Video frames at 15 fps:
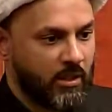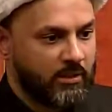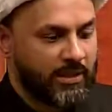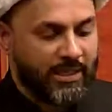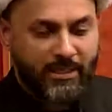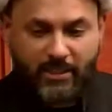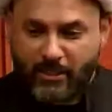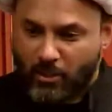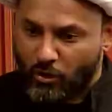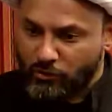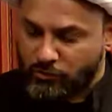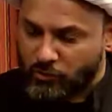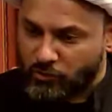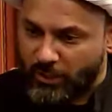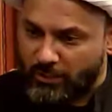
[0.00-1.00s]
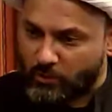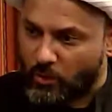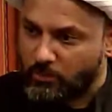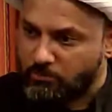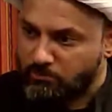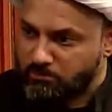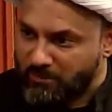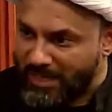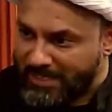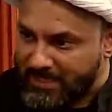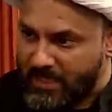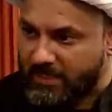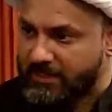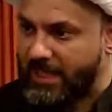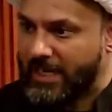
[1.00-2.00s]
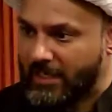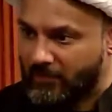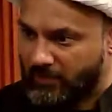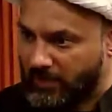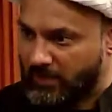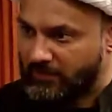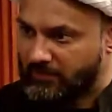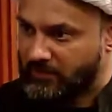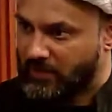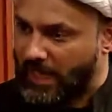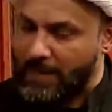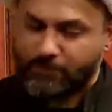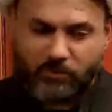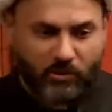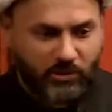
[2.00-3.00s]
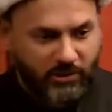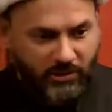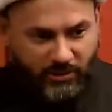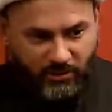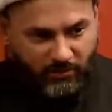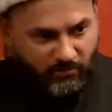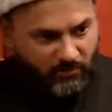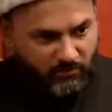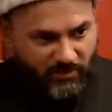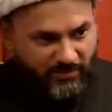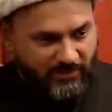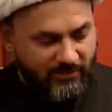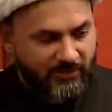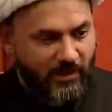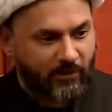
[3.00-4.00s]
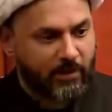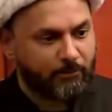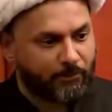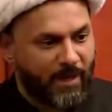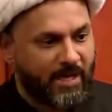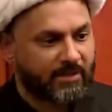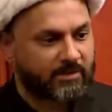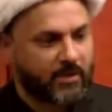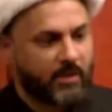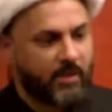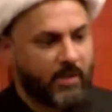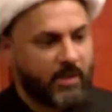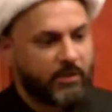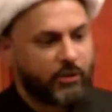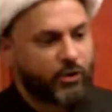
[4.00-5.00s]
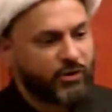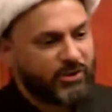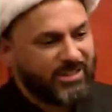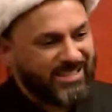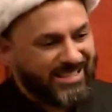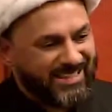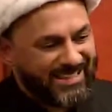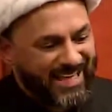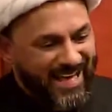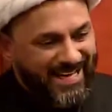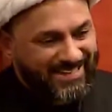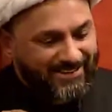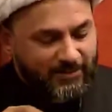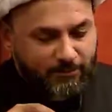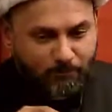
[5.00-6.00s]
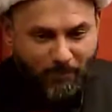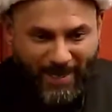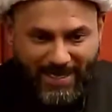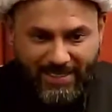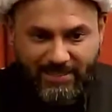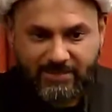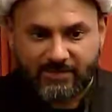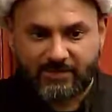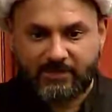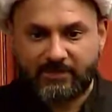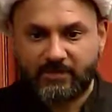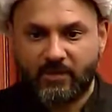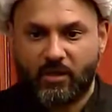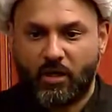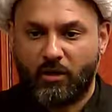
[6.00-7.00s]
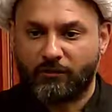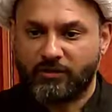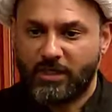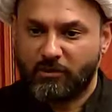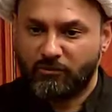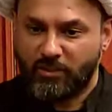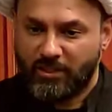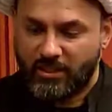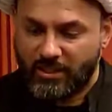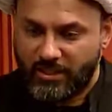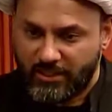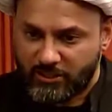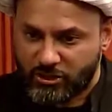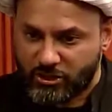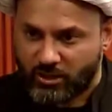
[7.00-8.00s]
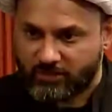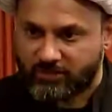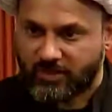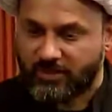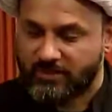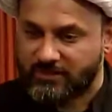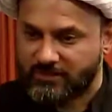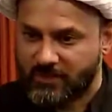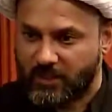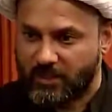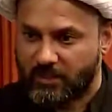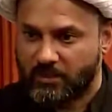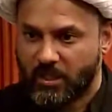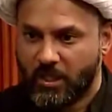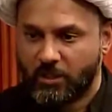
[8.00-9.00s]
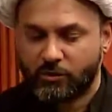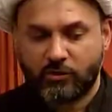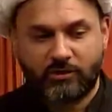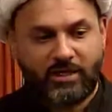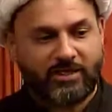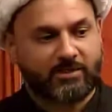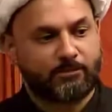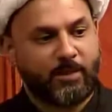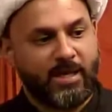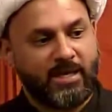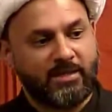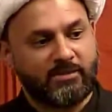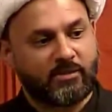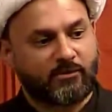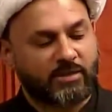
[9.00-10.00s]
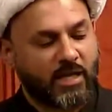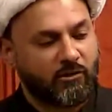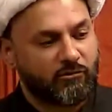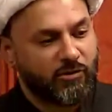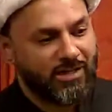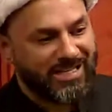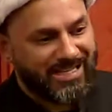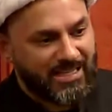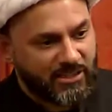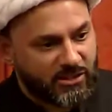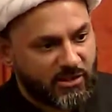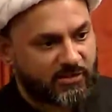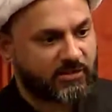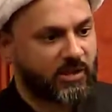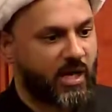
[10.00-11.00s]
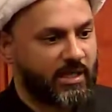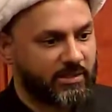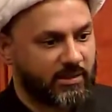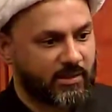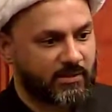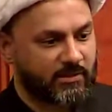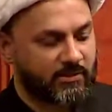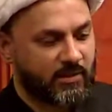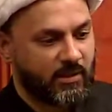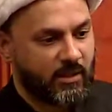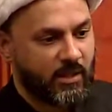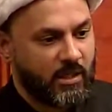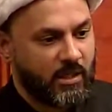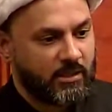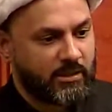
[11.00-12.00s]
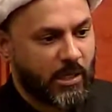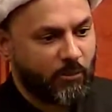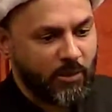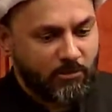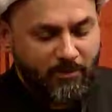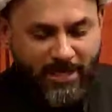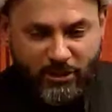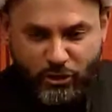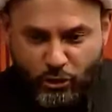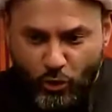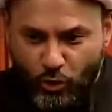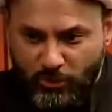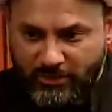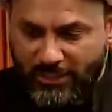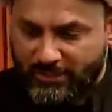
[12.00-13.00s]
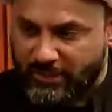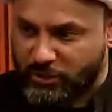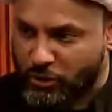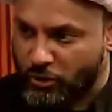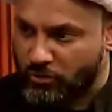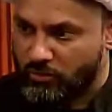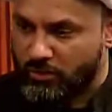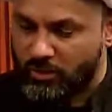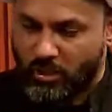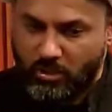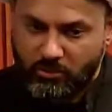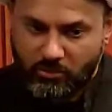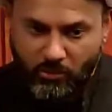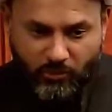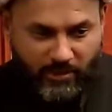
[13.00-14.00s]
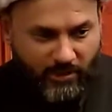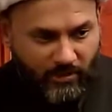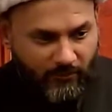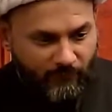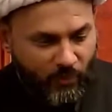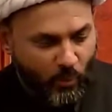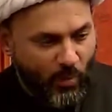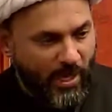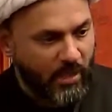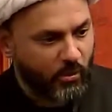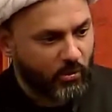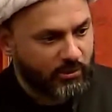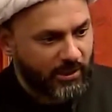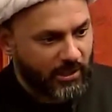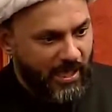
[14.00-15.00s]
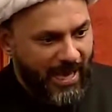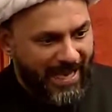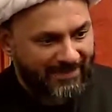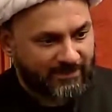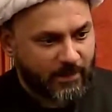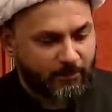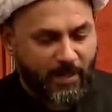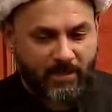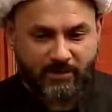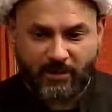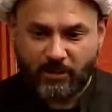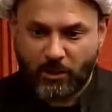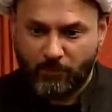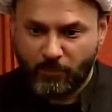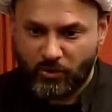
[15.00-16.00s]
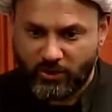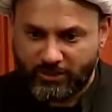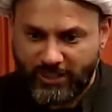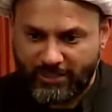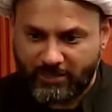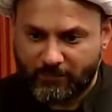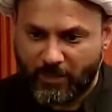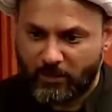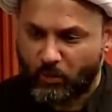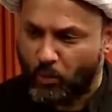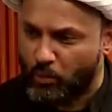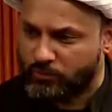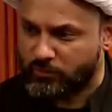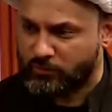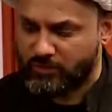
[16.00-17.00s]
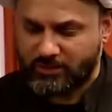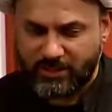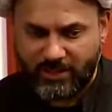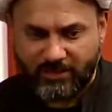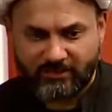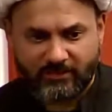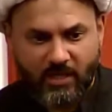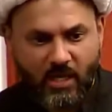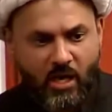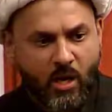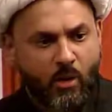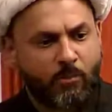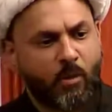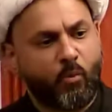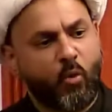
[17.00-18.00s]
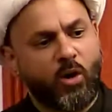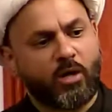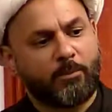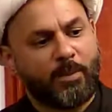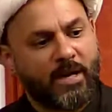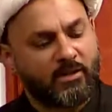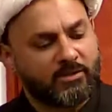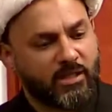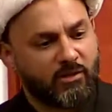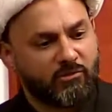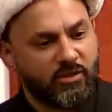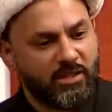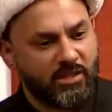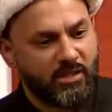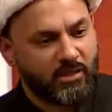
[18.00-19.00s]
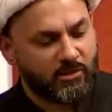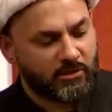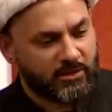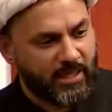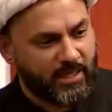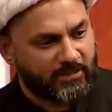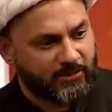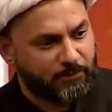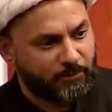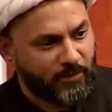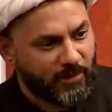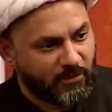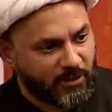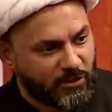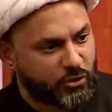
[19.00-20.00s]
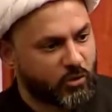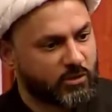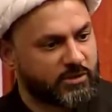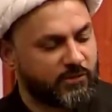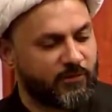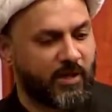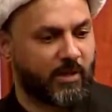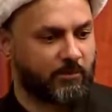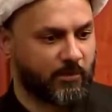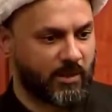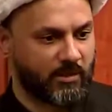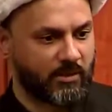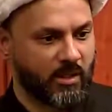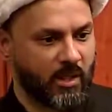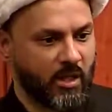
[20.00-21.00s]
They concentrate on many other areas, absolutely necessary, but to the expense of their religious concern, to the expense of that religious guidance. They will make sure that their children are doing well, or they'll ask about, they'll communicate about all sorts of things. But what about their spiritual development?